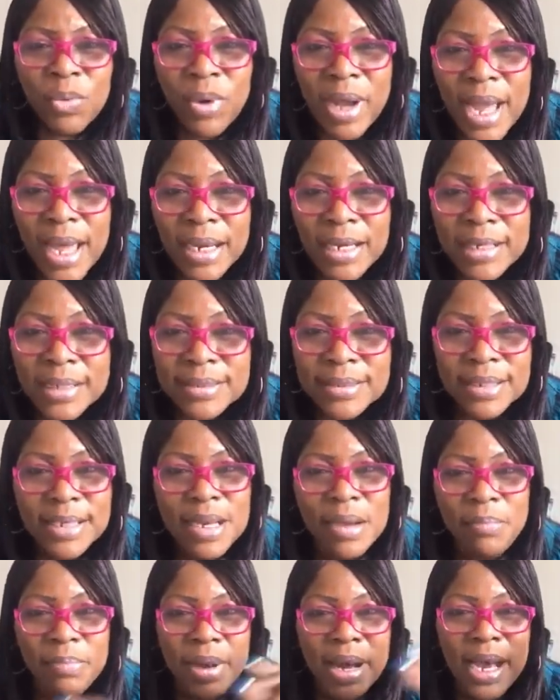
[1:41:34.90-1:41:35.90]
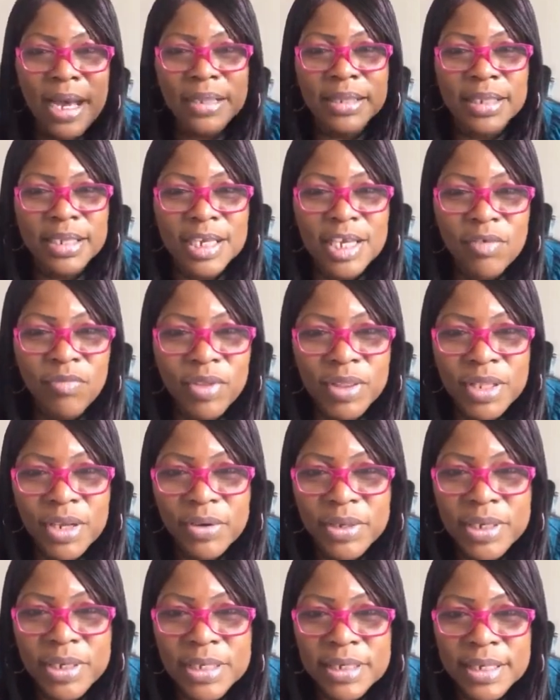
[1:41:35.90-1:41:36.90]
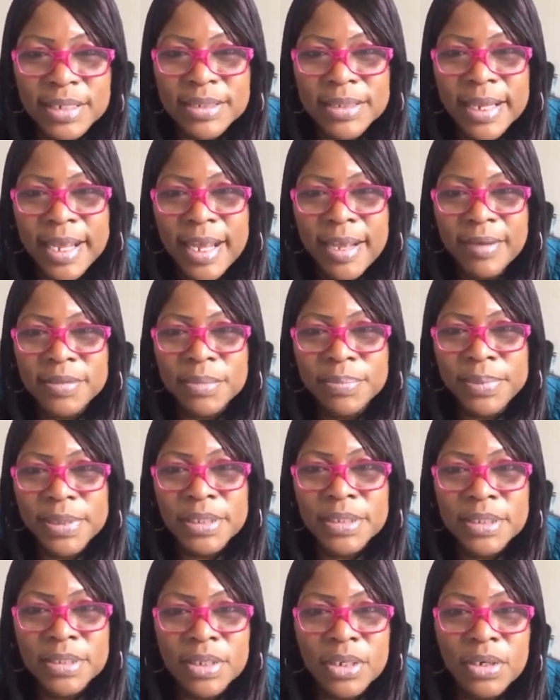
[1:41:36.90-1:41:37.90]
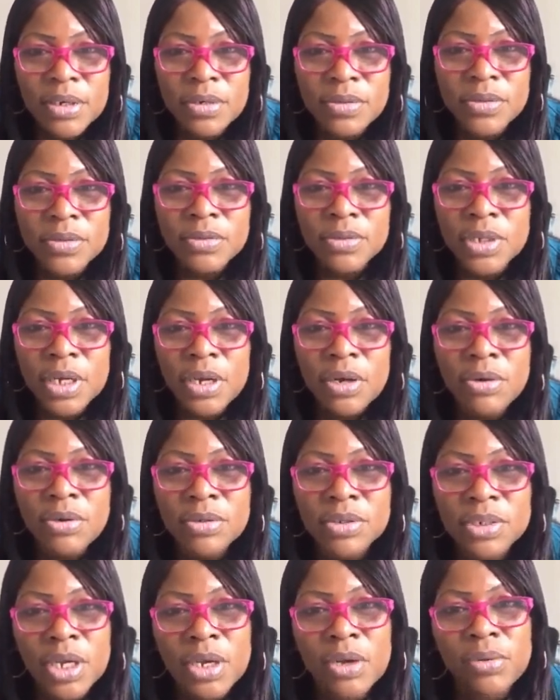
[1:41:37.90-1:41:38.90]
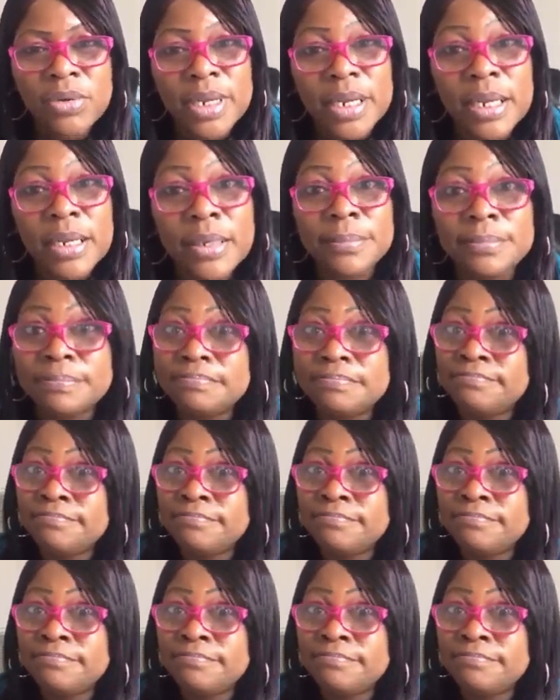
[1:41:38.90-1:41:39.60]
Wiley is unbothered, even though he doesn't have speak to those who don't donate.